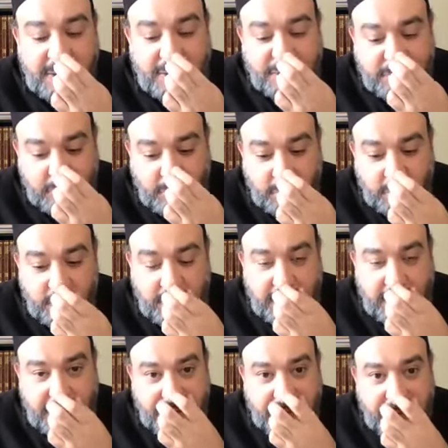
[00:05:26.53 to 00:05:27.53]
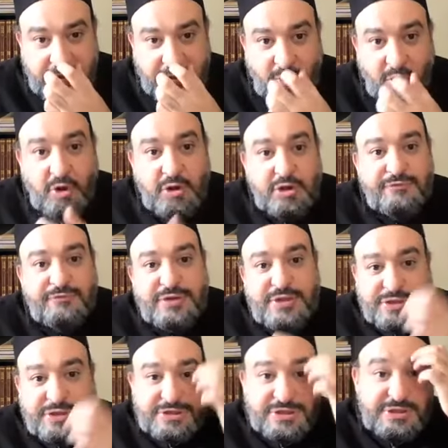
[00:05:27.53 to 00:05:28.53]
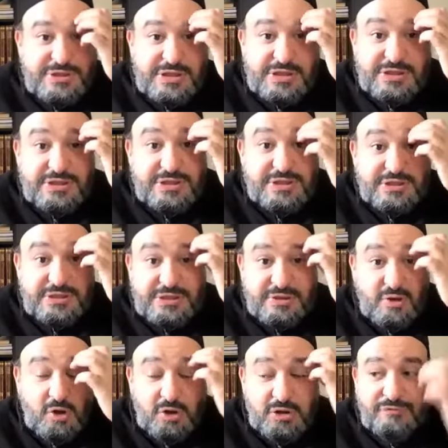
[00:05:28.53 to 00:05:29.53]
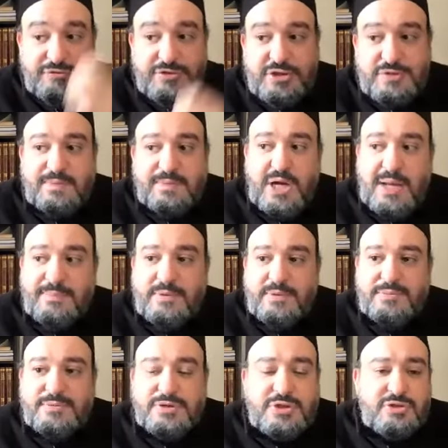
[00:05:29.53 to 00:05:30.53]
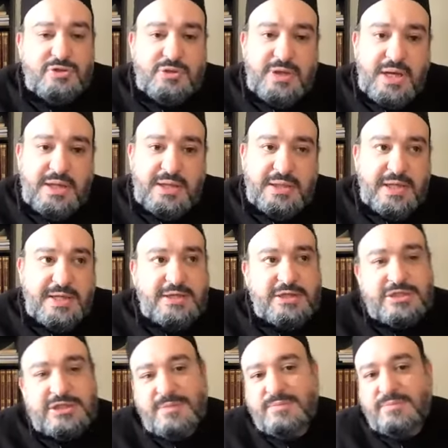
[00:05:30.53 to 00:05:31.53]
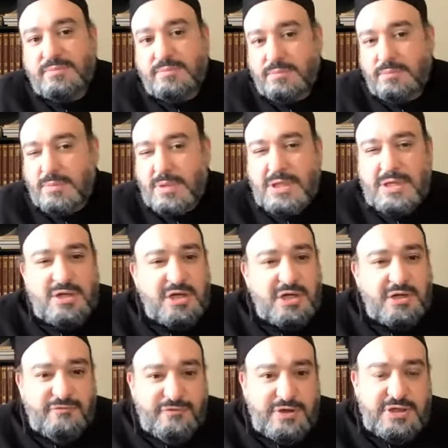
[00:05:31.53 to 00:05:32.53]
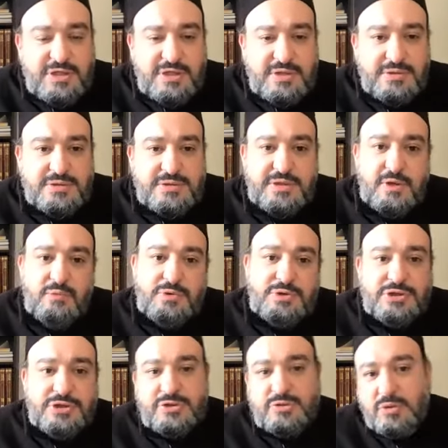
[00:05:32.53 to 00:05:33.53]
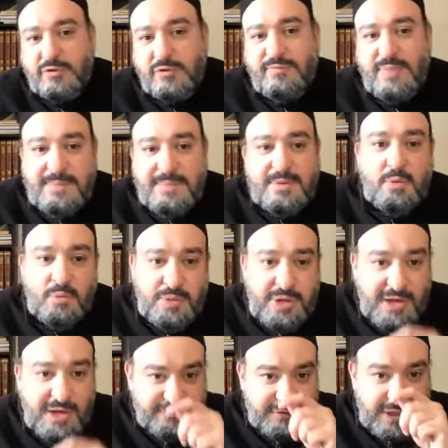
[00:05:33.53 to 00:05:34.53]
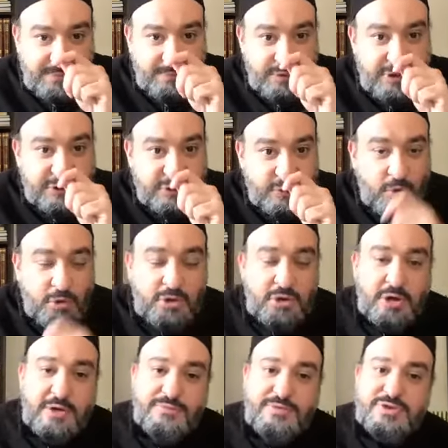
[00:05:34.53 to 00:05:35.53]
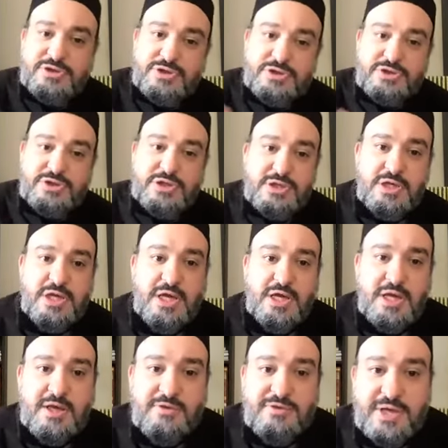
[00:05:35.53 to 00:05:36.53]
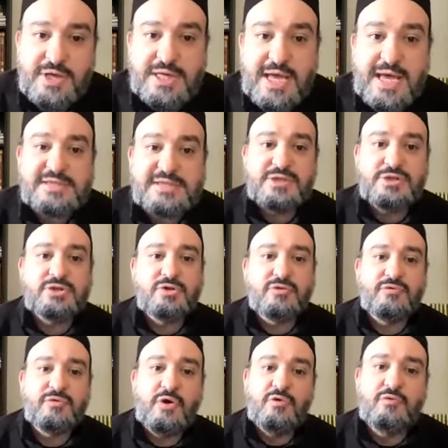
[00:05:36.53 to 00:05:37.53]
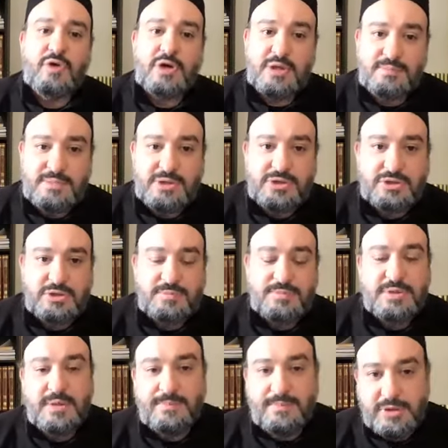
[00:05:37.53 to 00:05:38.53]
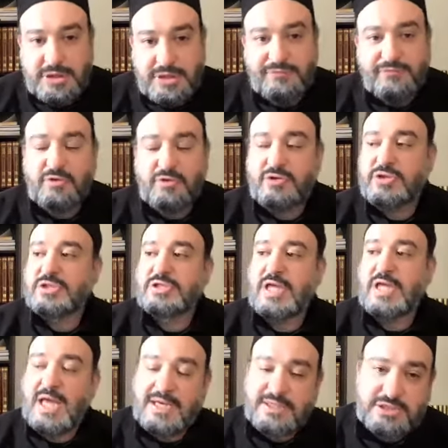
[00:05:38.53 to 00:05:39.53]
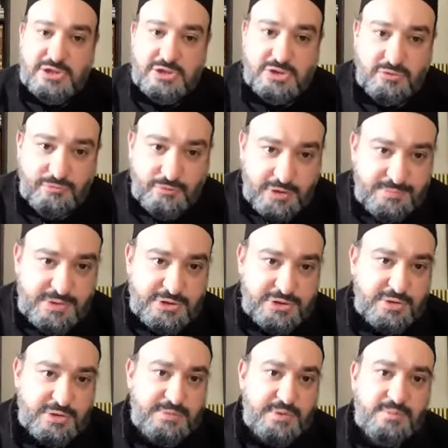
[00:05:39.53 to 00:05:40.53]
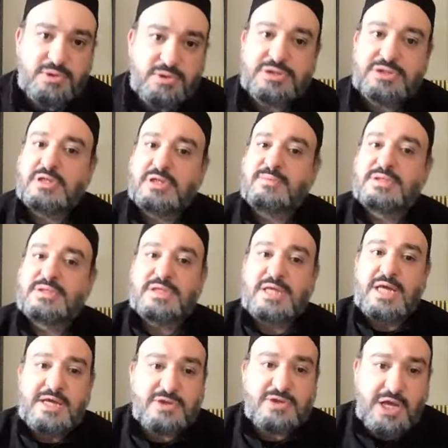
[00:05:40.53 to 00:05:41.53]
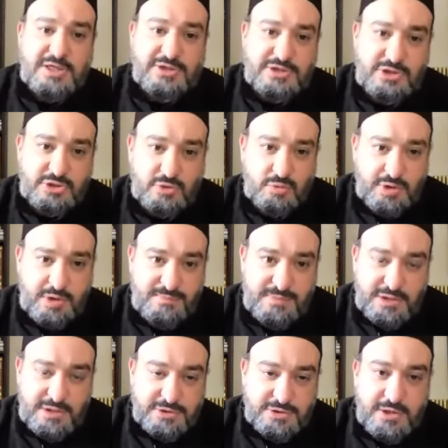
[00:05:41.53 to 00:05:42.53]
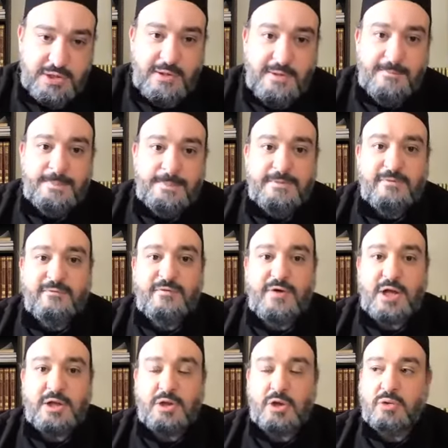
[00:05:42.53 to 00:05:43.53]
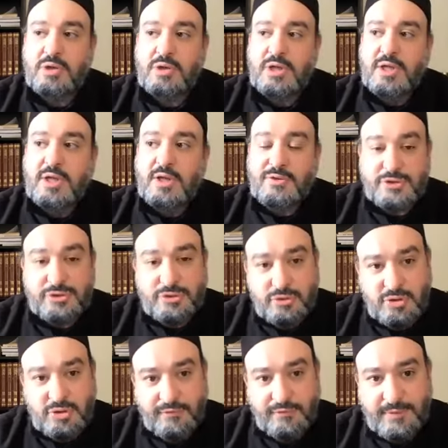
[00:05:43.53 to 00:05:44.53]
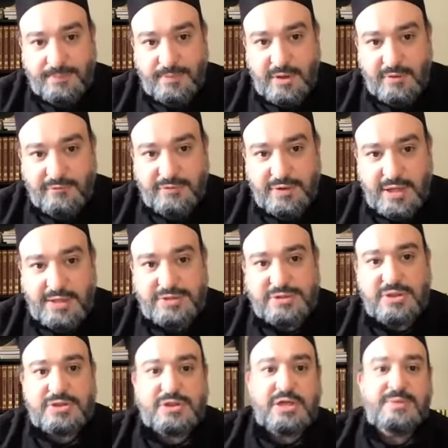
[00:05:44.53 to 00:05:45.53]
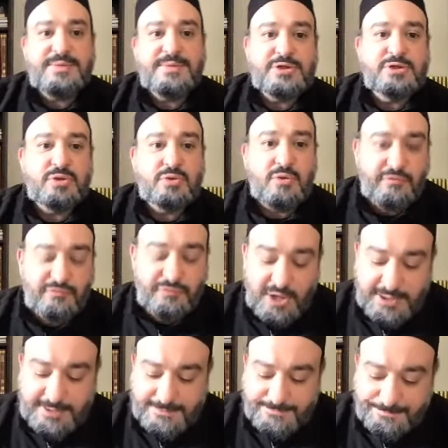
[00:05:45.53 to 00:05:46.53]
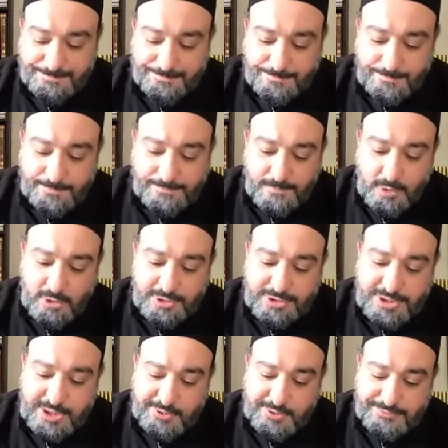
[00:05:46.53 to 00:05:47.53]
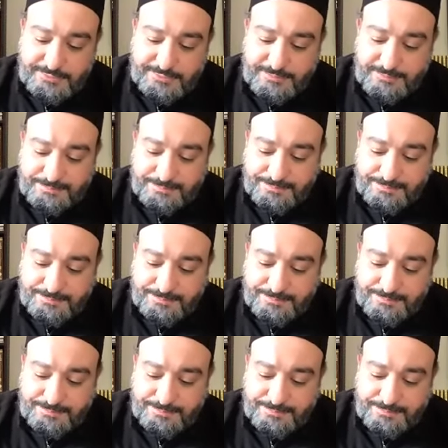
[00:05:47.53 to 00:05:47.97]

So, all of these diseases, all of these problems, these are not like some inconvenience that we just sort of maybe when we have time we need to work on it. This is the the essence of, of what it means to be a believer. This is the essence of what it means to be a Muslim. It's the essence of what it means to follow the Sunnah of the Prophet is to refine our character.